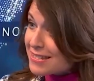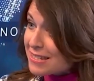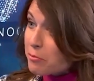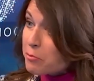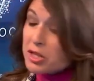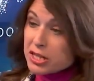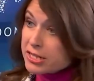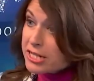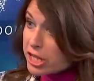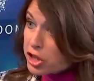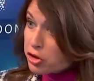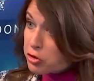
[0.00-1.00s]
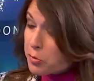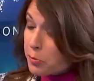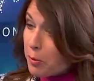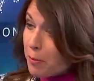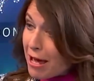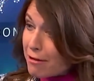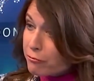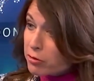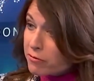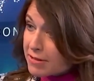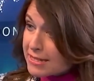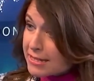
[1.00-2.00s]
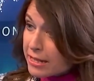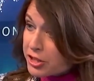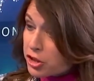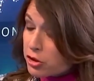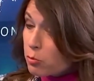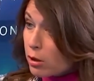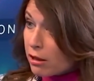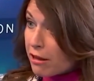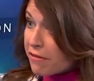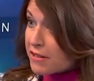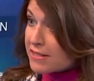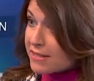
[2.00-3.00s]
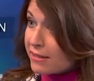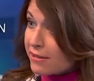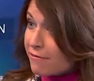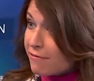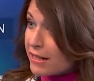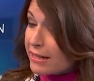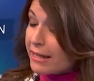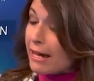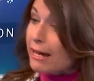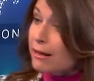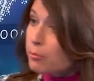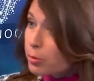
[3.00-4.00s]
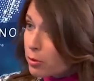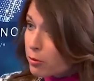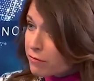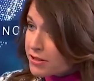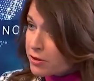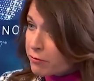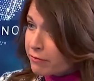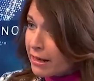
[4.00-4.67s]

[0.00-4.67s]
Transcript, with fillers: Some mm. continue to prepare for a recession, while others think the Fed can pull off a soft